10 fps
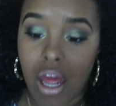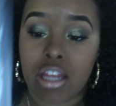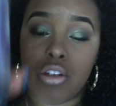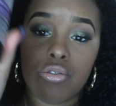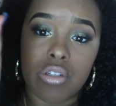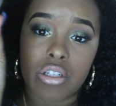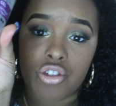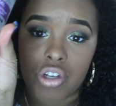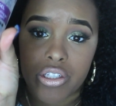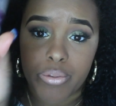I use this
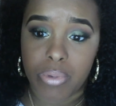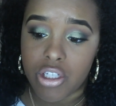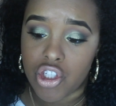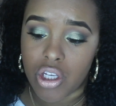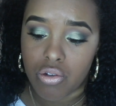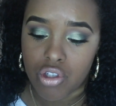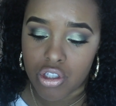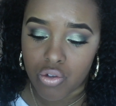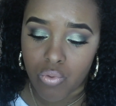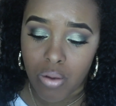Tresemme gel
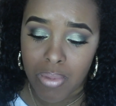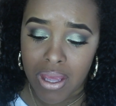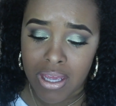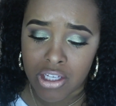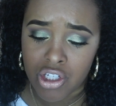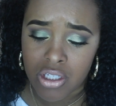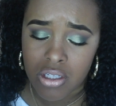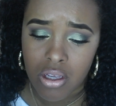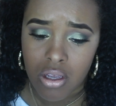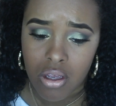just around my edges.
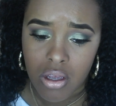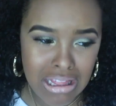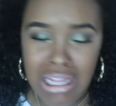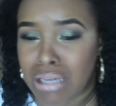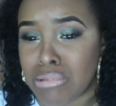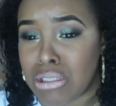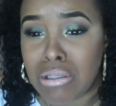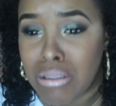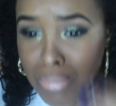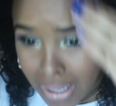I think I'm
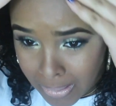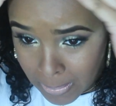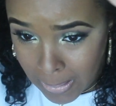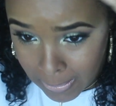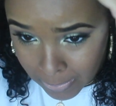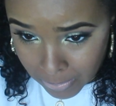gonna leave my hair down.